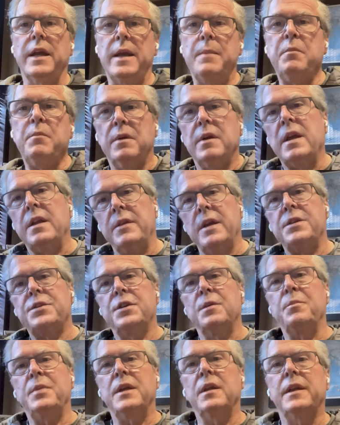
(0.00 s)
claim and
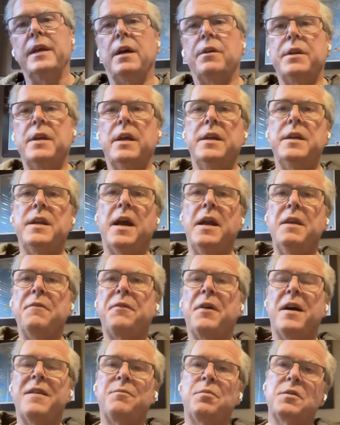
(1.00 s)
they should be allowed in.
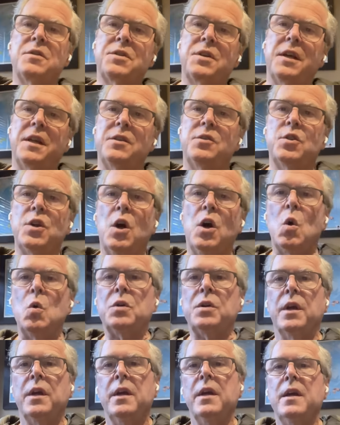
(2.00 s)
Ninety-five percent
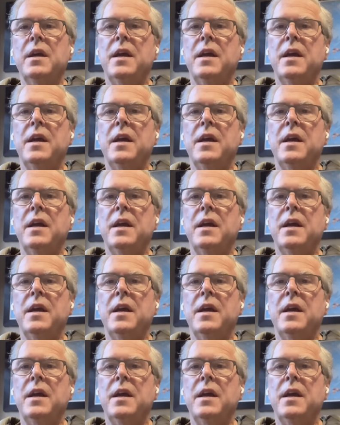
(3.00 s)
don't.